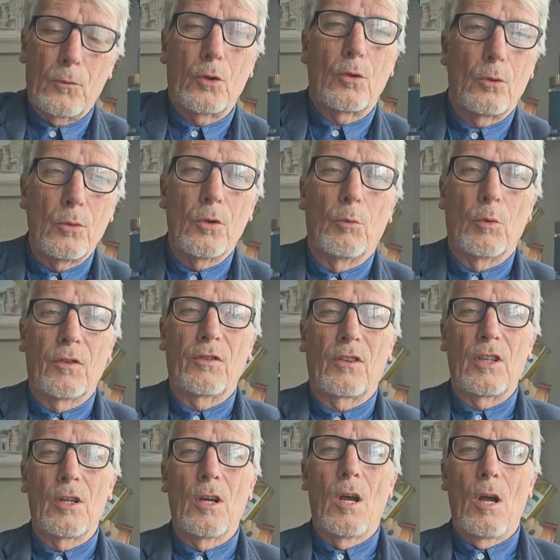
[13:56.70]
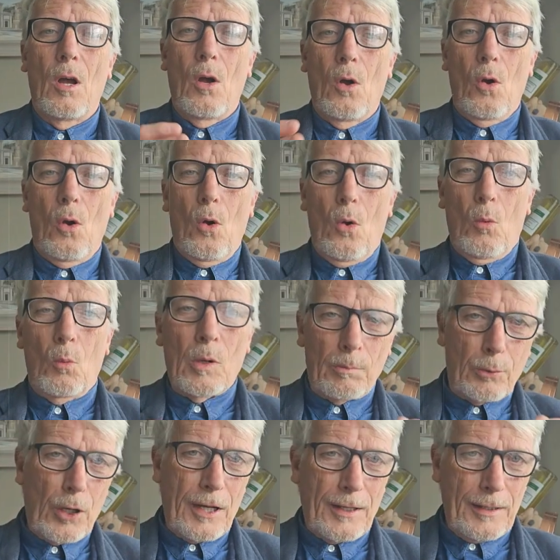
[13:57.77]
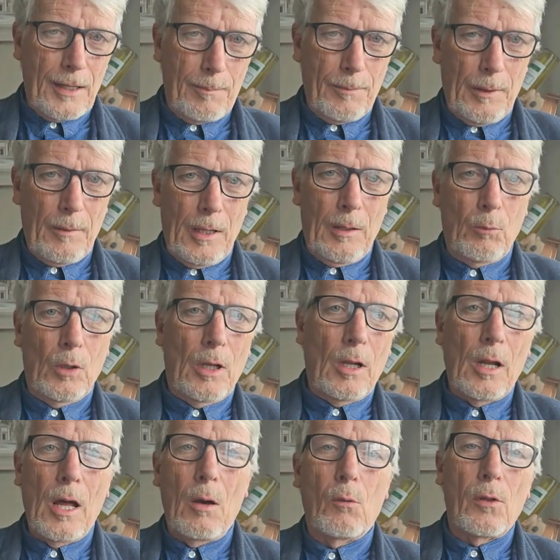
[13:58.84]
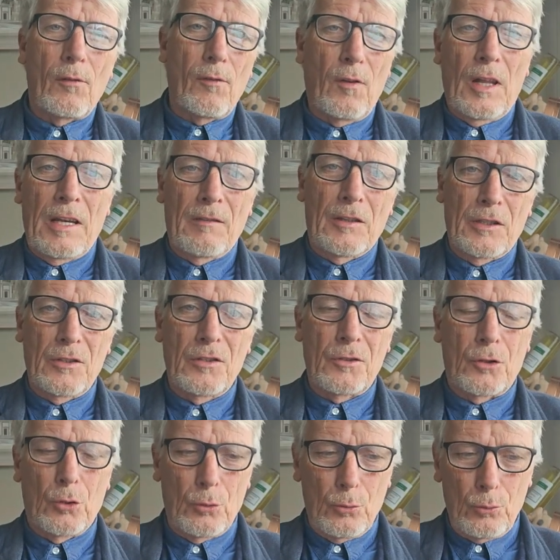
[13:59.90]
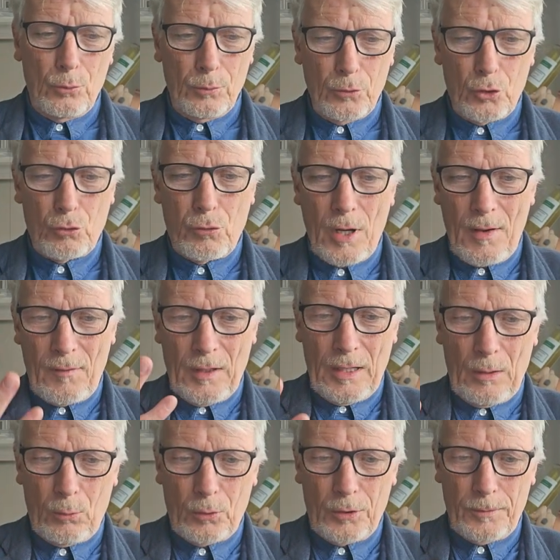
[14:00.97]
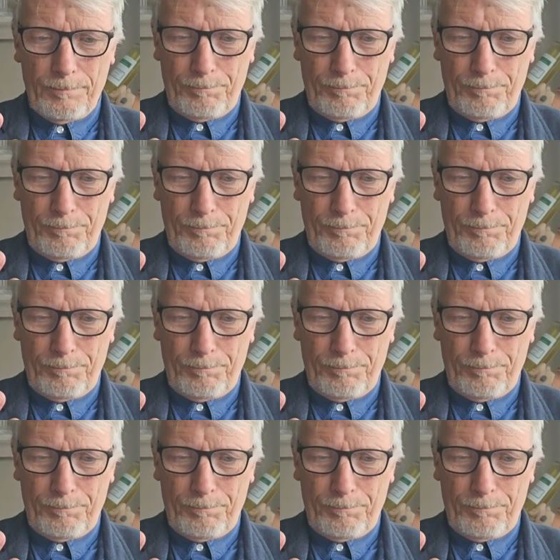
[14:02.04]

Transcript: to your whiskey will break it up. It will allow the flavours to travel out,